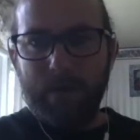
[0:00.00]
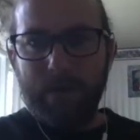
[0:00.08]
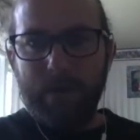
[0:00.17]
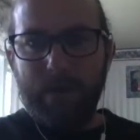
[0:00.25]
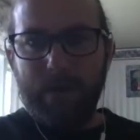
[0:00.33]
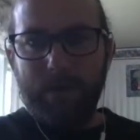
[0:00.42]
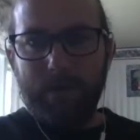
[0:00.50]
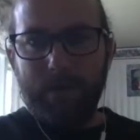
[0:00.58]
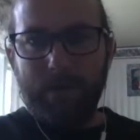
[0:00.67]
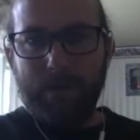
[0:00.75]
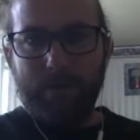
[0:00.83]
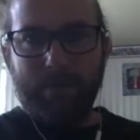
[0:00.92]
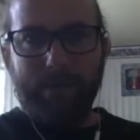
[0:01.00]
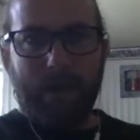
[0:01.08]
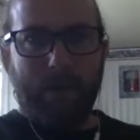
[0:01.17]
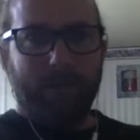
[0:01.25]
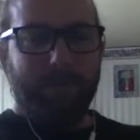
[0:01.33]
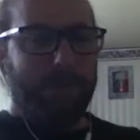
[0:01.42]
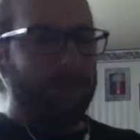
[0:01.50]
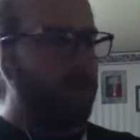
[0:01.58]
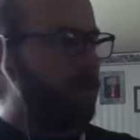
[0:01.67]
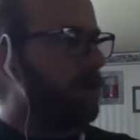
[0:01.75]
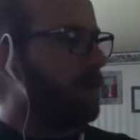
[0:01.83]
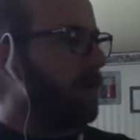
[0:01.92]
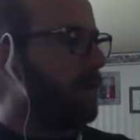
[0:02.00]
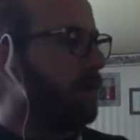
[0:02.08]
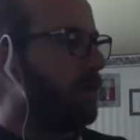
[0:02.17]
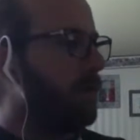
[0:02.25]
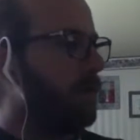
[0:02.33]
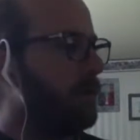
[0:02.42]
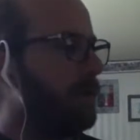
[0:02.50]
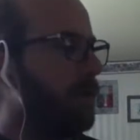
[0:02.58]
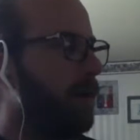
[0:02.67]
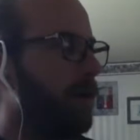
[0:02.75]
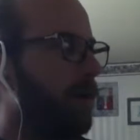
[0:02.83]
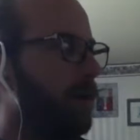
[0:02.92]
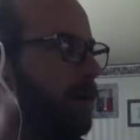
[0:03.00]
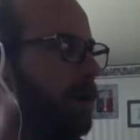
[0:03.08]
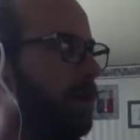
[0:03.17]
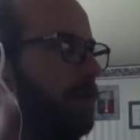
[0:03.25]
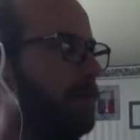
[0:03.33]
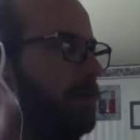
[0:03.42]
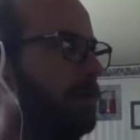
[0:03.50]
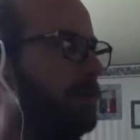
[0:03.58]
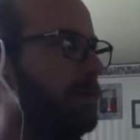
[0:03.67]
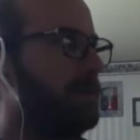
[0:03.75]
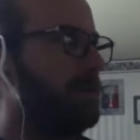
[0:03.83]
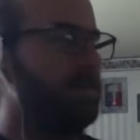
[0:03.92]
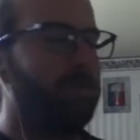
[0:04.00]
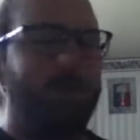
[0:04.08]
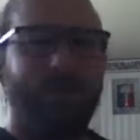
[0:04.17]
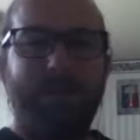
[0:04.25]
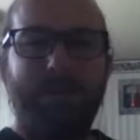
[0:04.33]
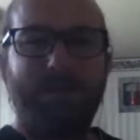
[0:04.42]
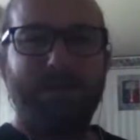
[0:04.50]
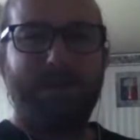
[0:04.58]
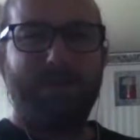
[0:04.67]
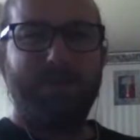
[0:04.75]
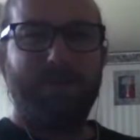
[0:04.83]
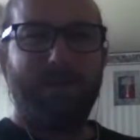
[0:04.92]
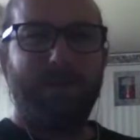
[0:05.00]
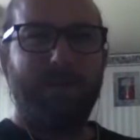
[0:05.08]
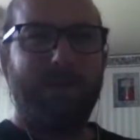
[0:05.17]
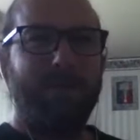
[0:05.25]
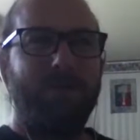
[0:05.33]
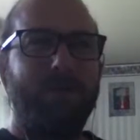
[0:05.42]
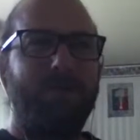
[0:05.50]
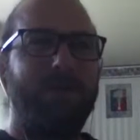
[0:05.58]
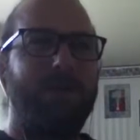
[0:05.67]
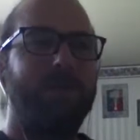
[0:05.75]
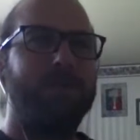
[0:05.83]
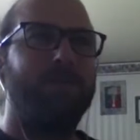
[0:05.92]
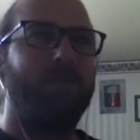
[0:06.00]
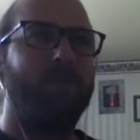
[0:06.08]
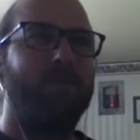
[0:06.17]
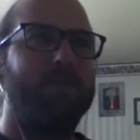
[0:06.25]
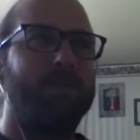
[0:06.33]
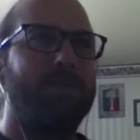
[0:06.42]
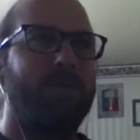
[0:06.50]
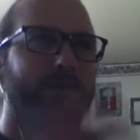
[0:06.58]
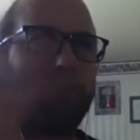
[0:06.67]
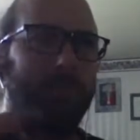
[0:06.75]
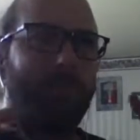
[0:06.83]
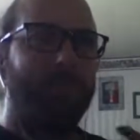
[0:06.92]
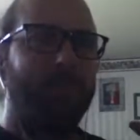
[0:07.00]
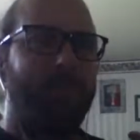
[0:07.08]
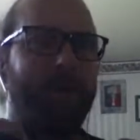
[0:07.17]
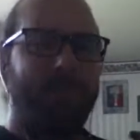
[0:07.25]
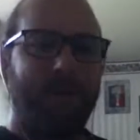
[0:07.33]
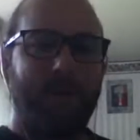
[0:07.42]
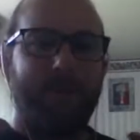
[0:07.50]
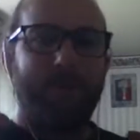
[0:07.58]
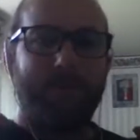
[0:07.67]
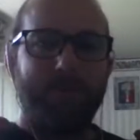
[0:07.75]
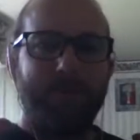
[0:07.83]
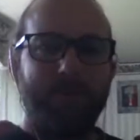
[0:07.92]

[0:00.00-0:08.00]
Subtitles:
And yeah, we've been working on because this is one of the things I've tried to find good videos for, because it's hard for people to wrap their head around.